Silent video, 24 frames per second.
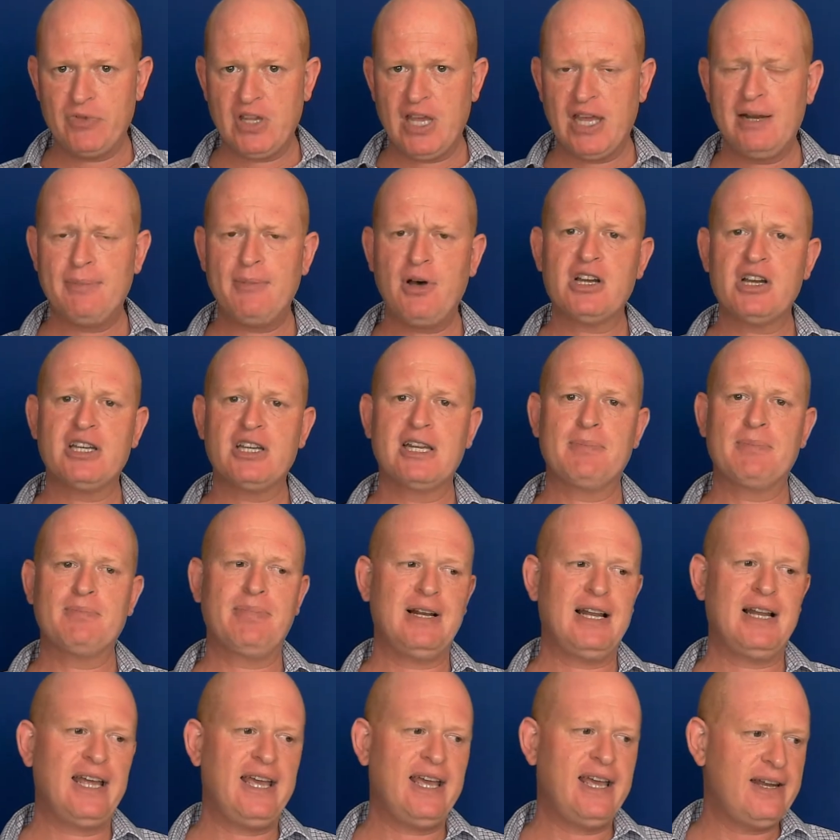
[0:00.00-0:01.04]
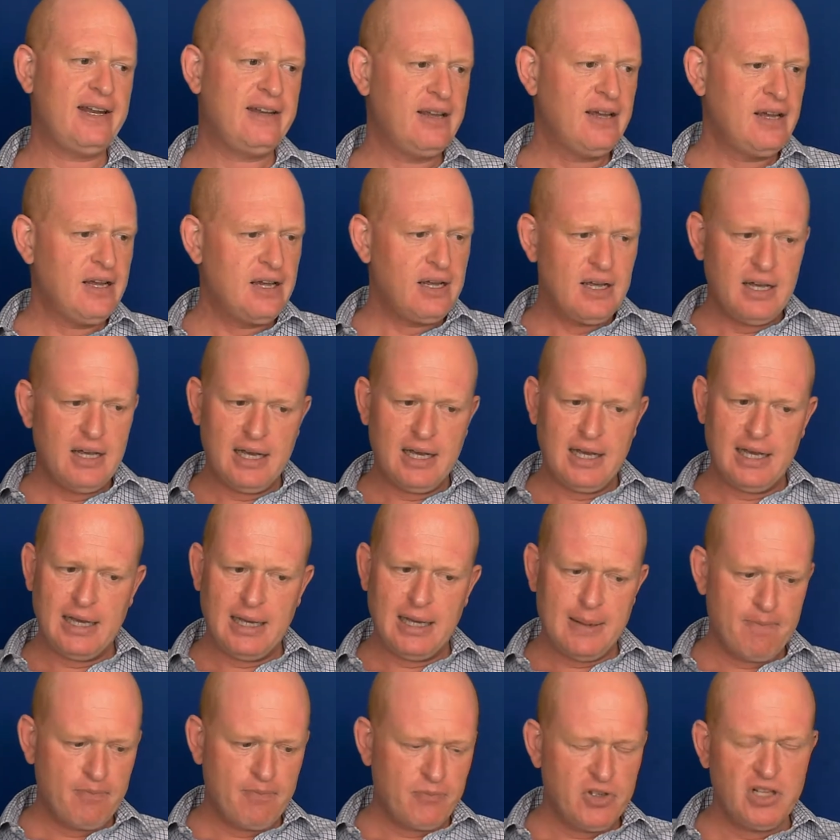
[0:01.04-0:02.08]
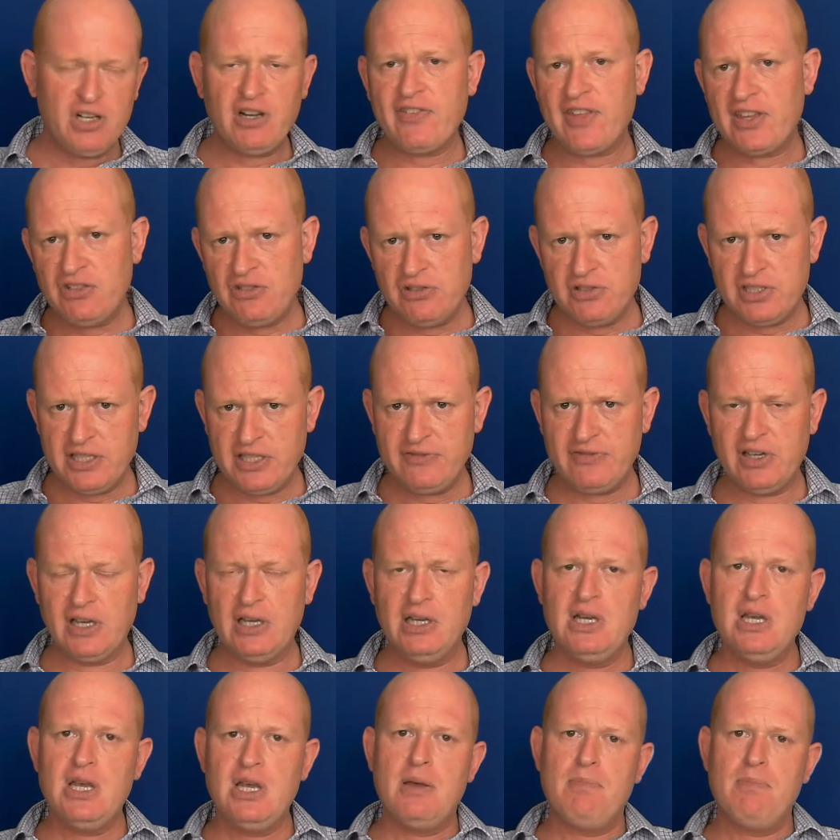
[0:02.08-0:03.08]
And a marketing plan, they do differ,